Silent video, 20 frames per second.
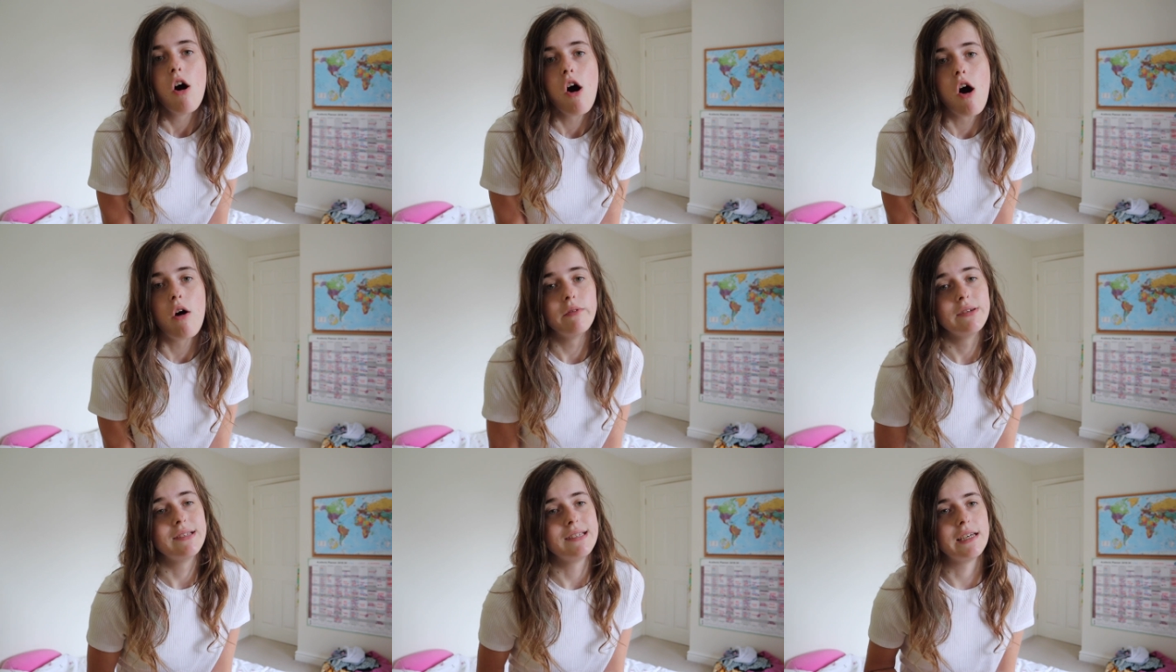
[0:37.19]

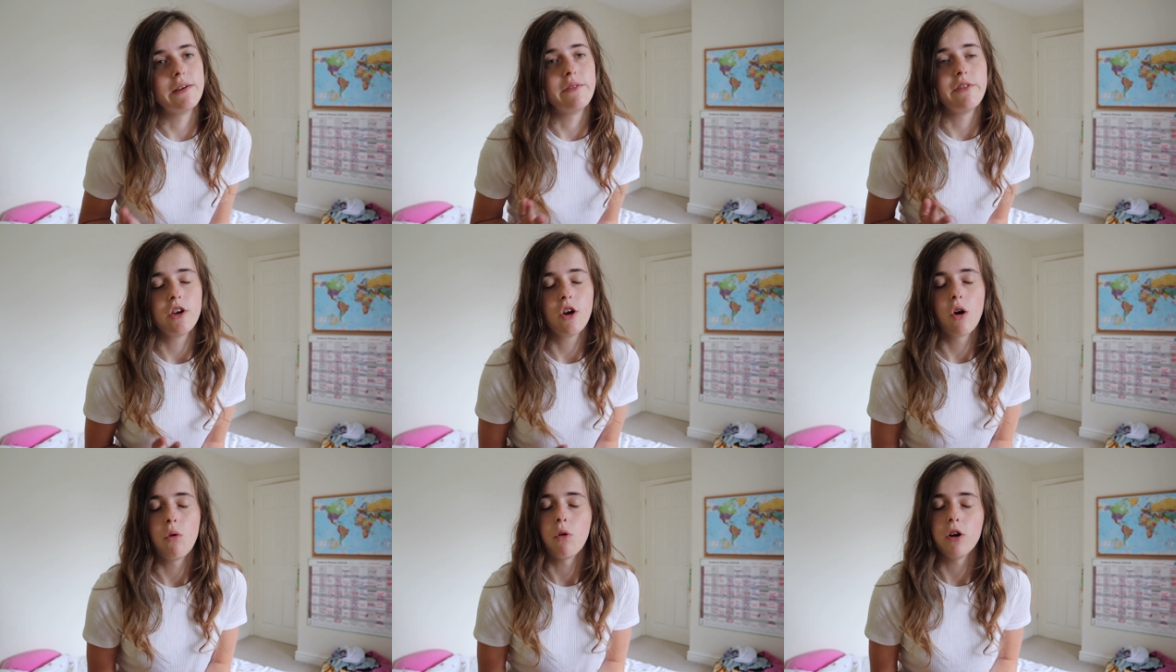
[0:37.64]
Obviously, if
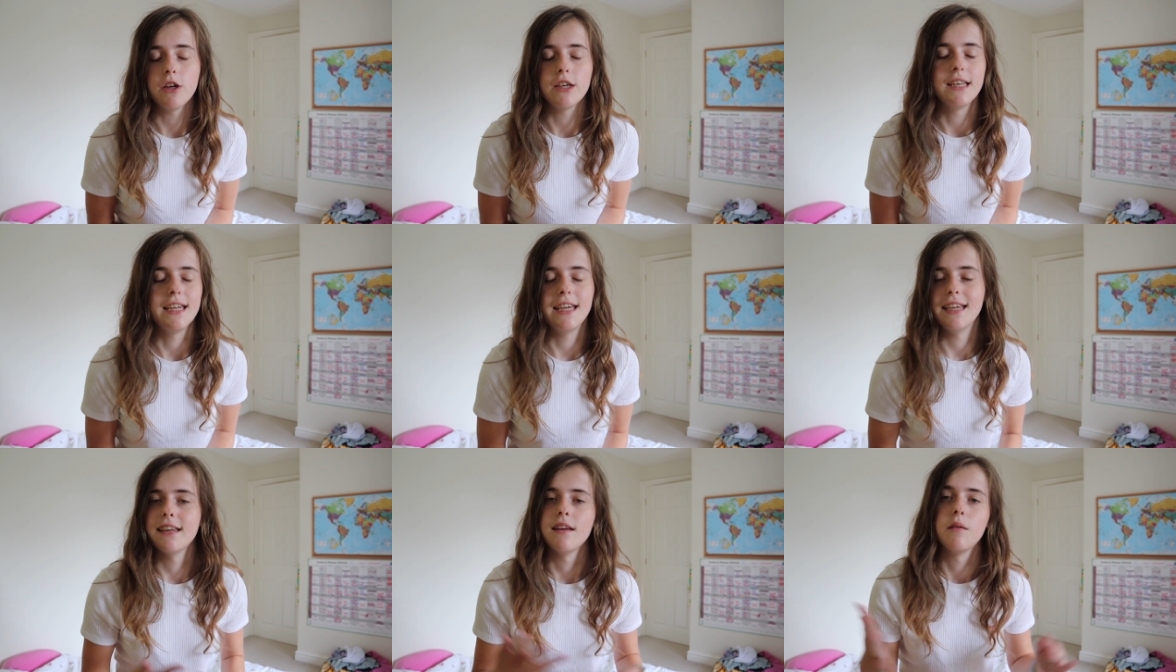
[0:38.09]
you got what you
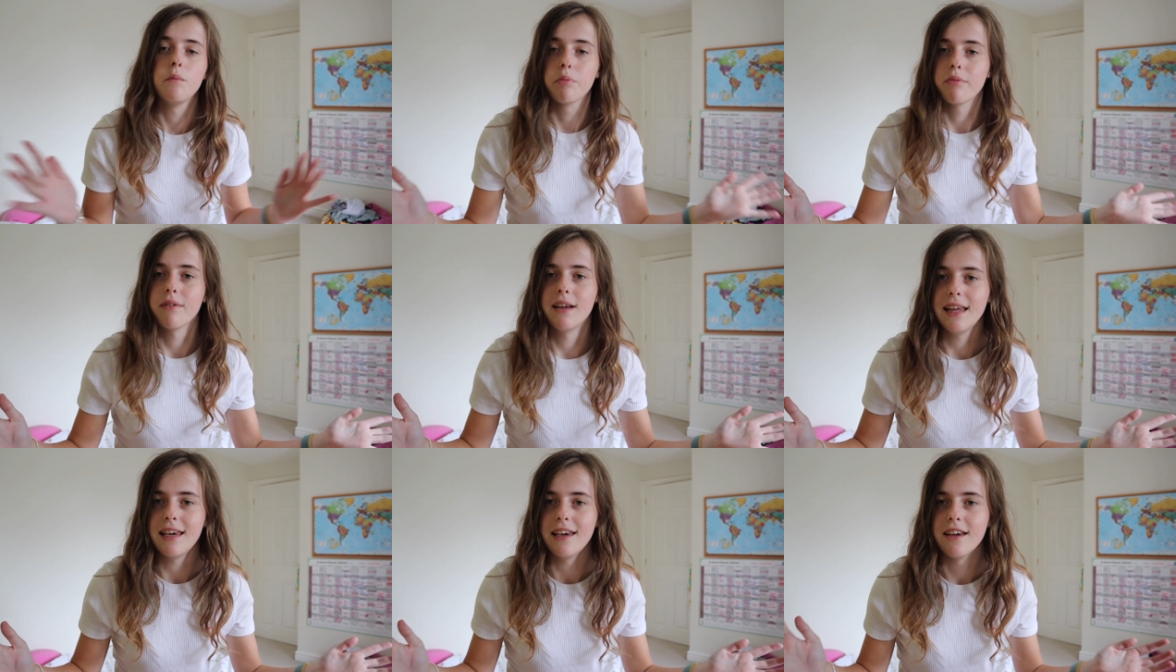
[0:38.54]
needed,
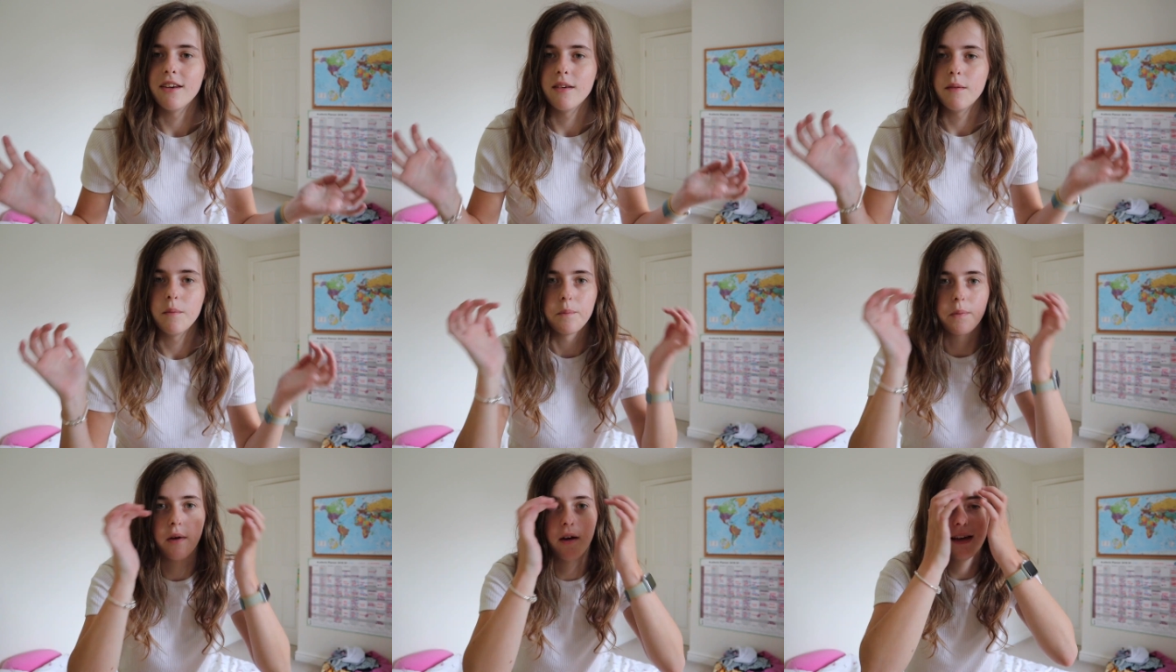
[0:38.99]

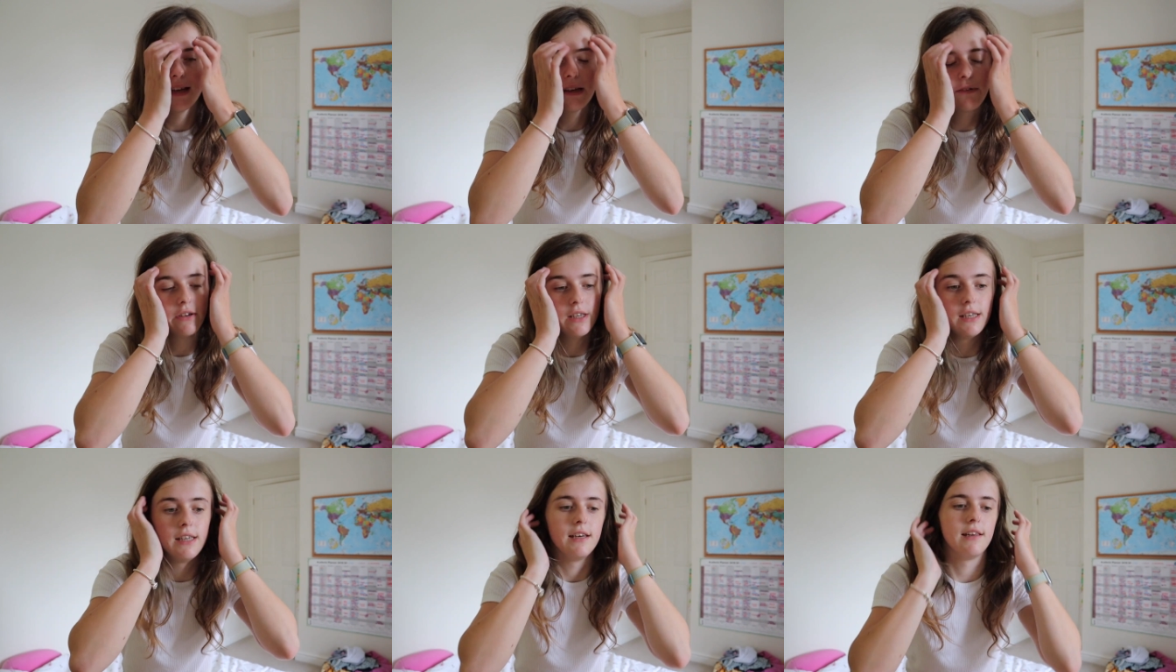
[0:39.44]
brilliant, but
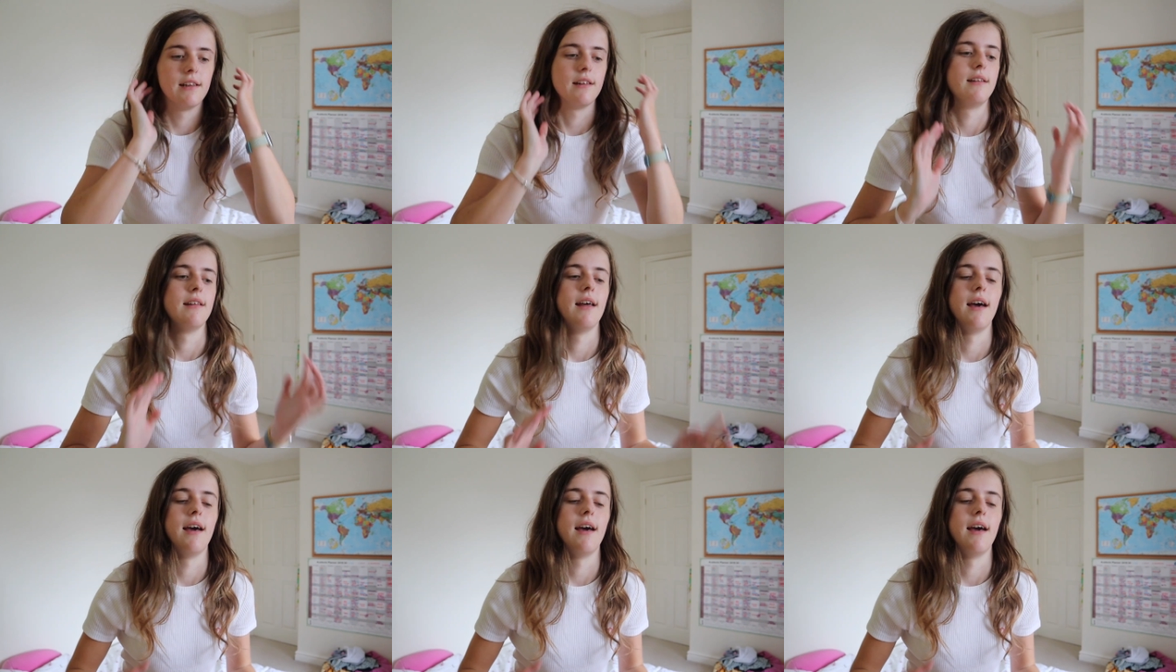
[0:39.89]
if you didn't,